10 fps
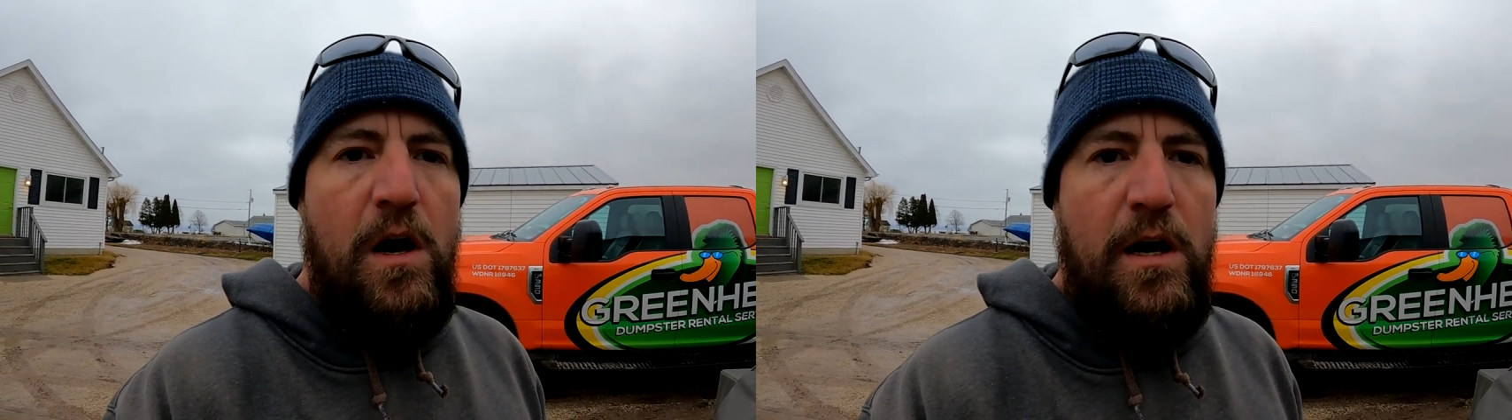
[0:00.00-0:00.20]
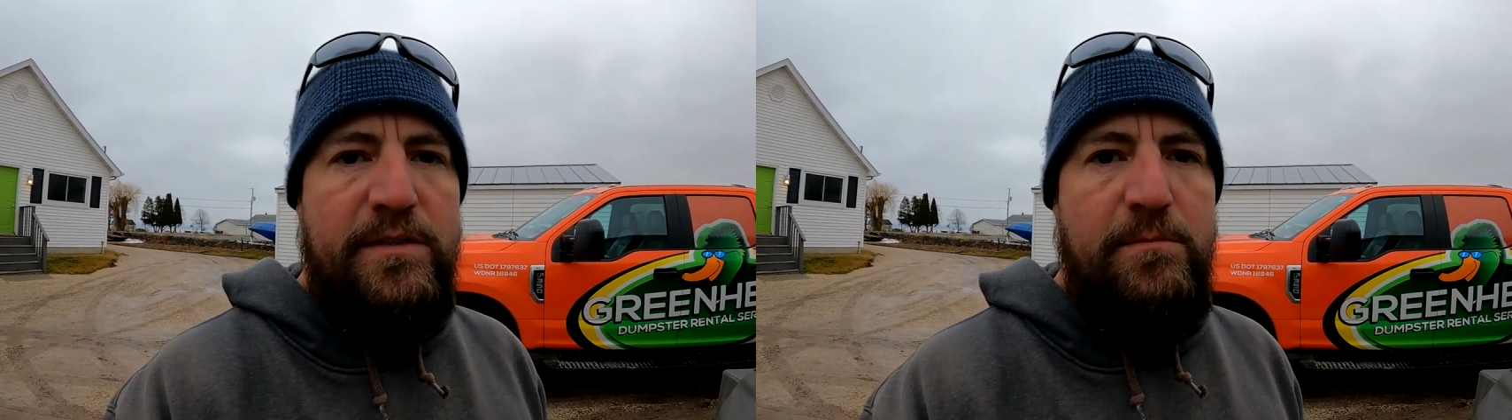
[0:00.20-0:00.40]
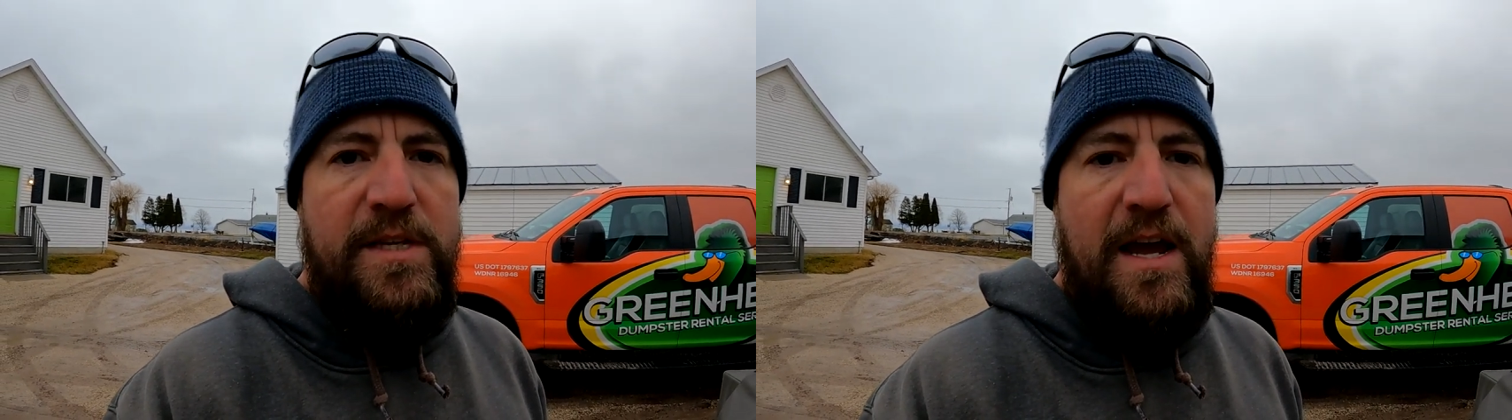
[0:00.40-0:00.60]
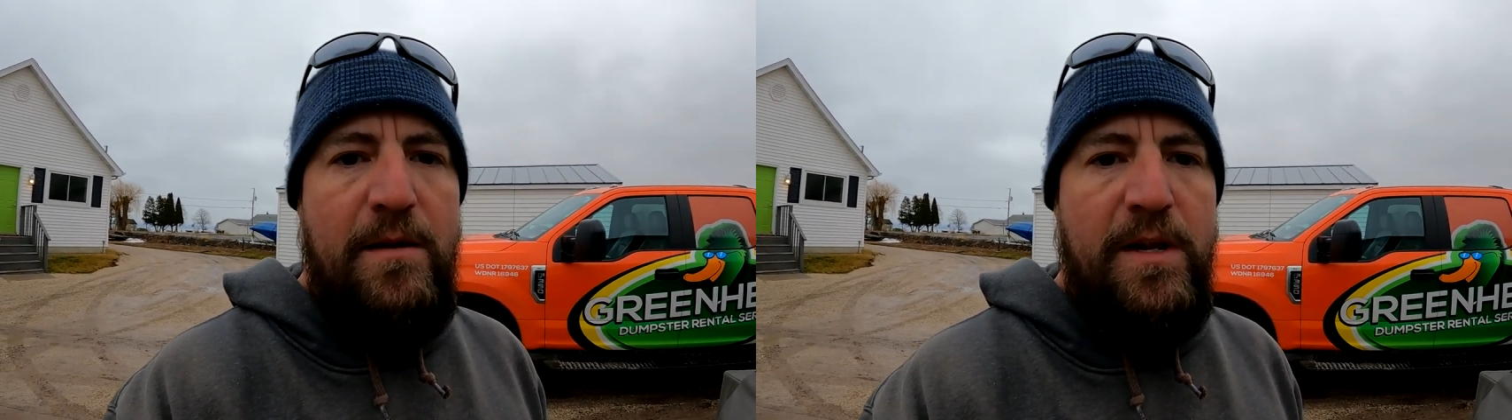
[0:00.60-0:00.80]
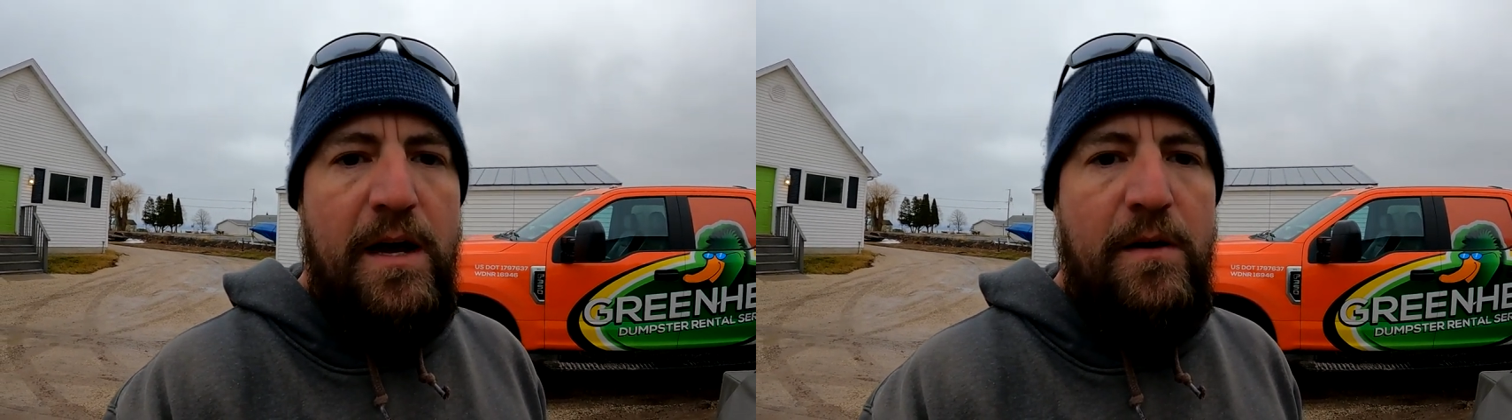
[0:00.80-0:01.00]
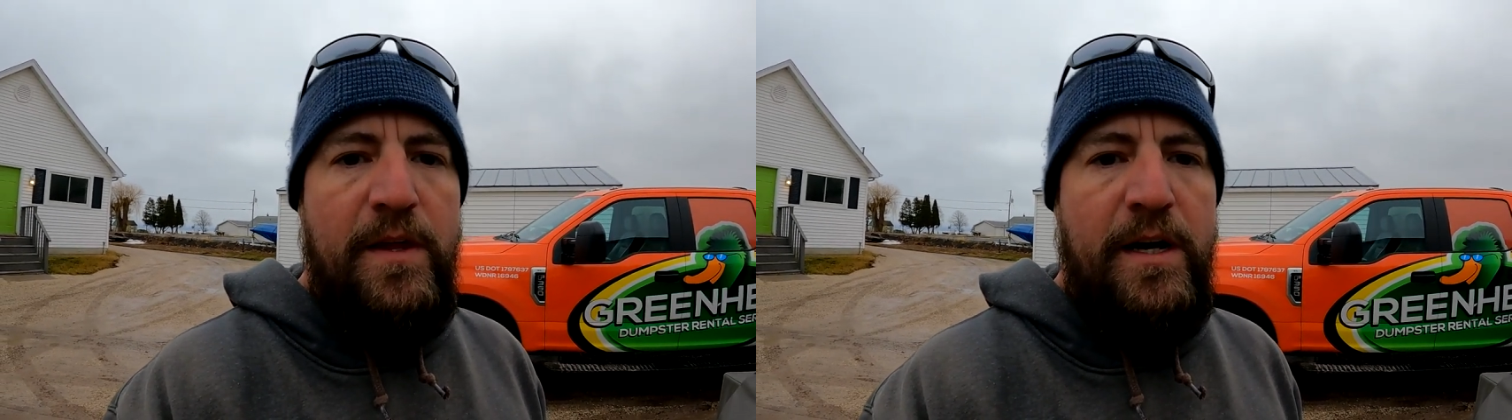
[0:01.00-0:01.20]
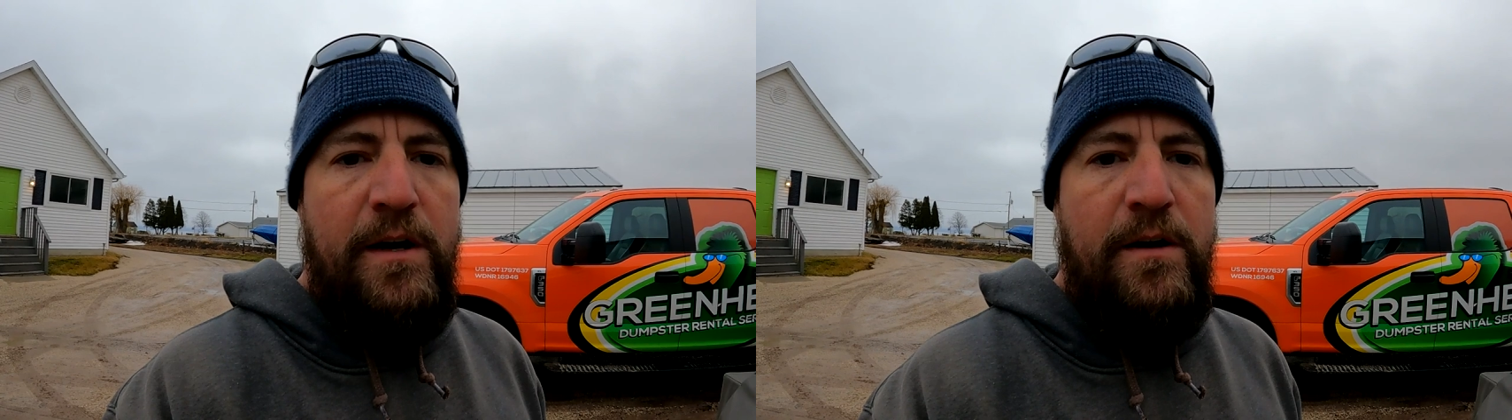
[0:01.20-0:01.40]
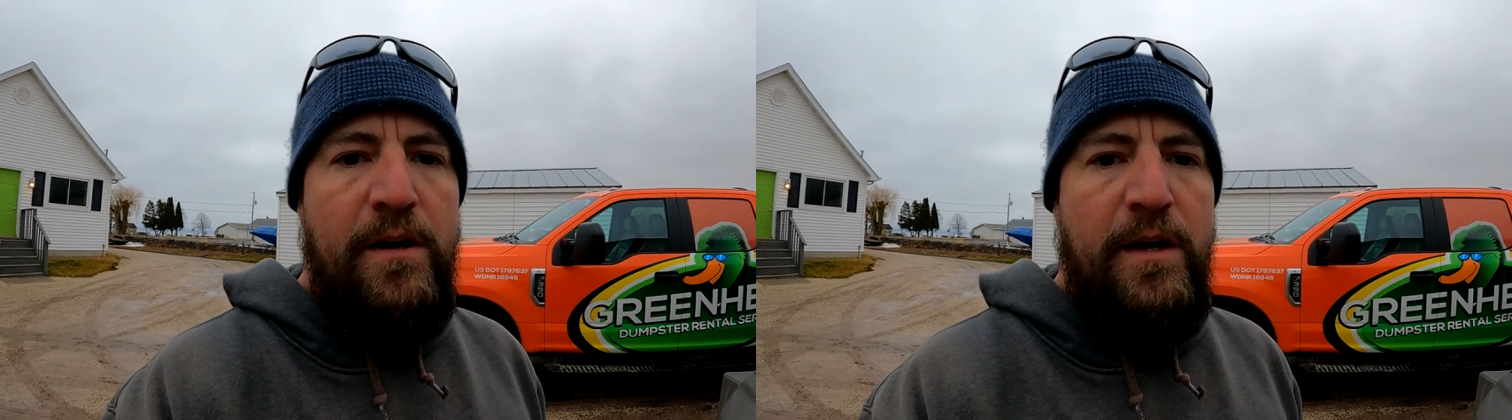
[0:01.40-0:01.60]
Awesome time down
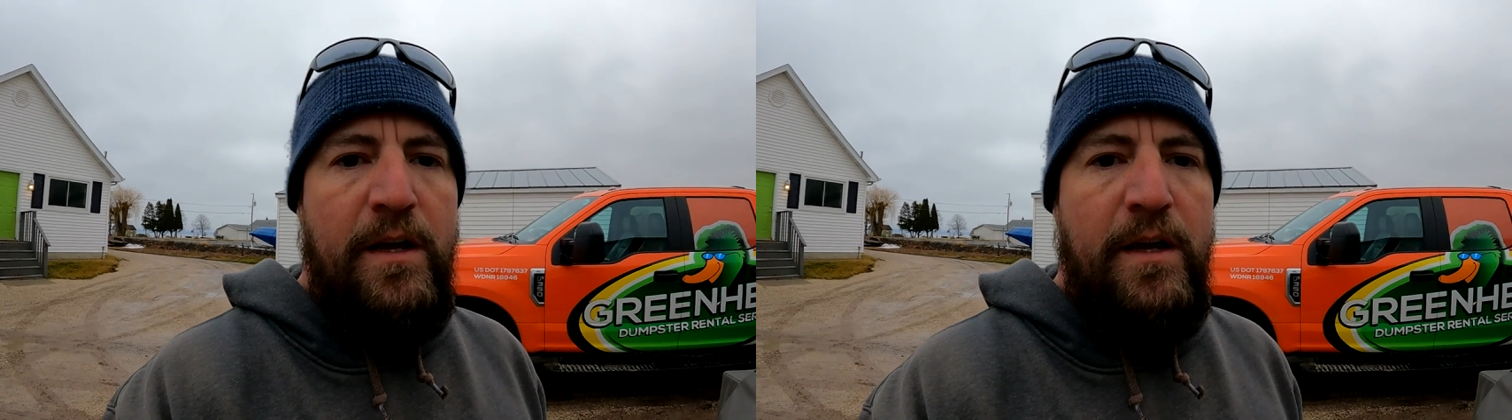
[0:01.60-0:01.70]
there.